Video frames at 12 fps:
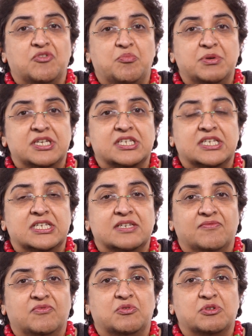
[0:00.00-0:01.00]
obesity is
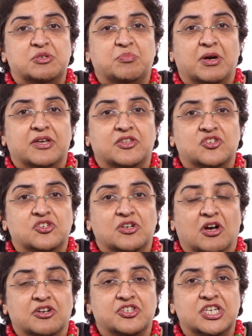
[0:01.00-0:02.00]
influenced by
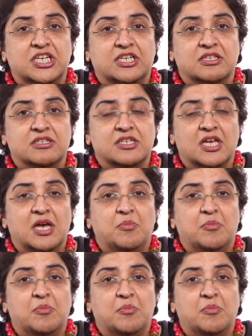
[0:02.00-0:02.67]
our genes,